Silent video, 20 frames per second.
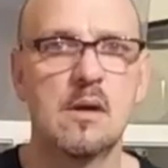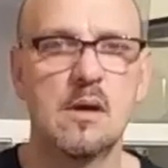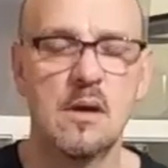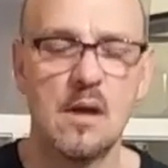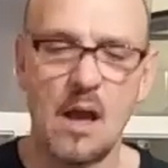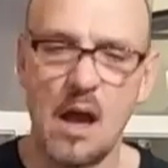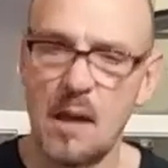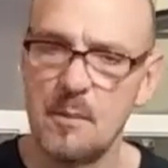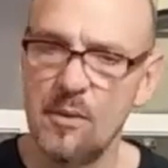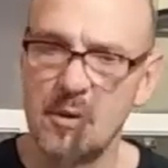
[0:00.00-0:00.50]

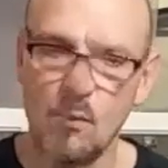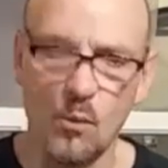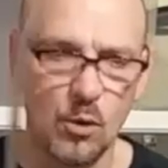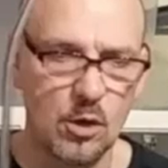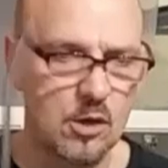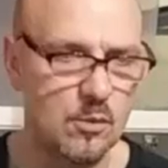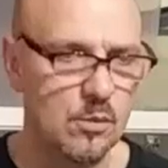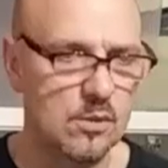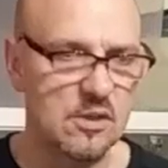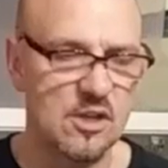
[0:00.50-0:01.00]
I've been working
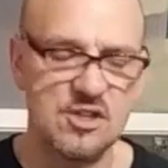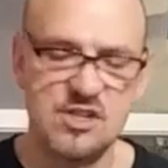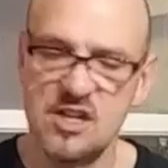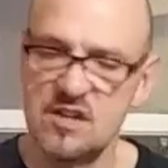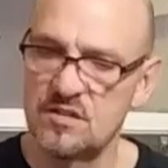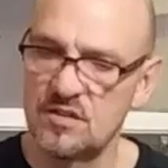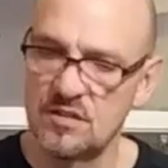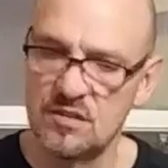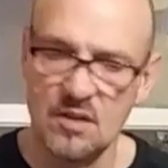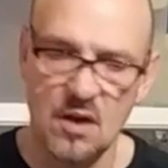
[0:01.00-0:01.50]
with
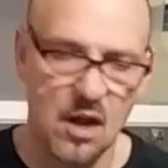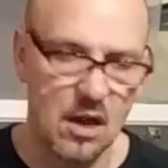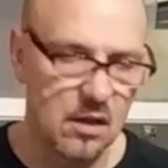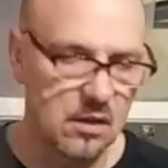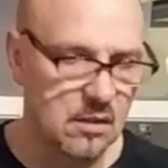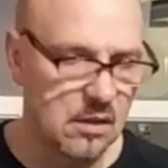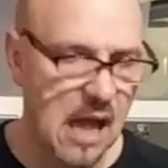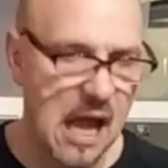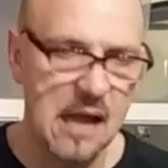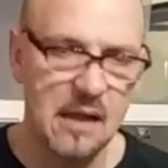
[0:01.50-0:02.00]
Lachesis a
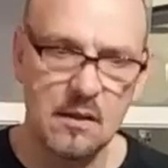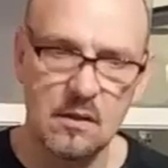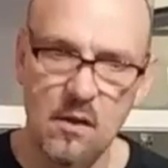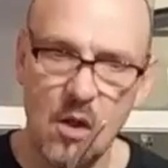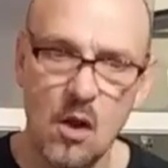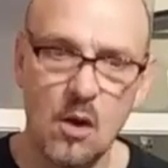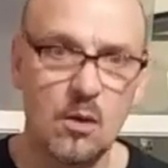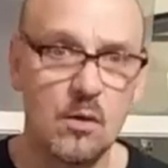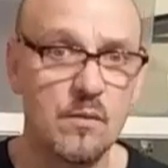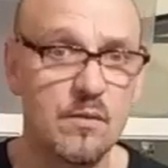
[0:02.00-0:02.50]
lot
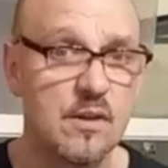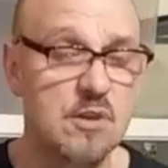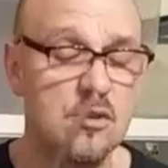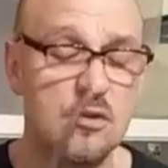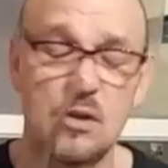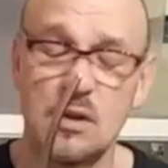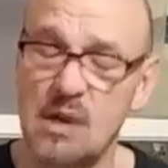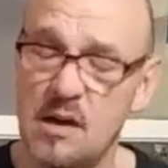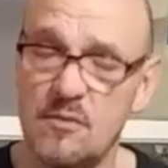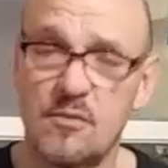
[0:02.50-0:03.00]
longer than you can
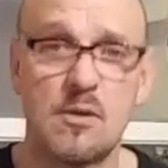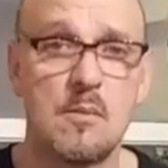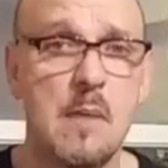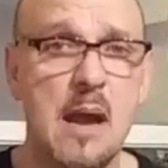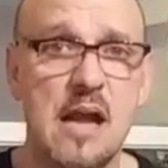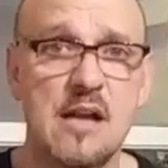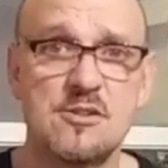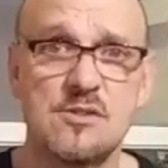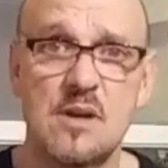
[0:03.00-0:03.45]
ever imagine.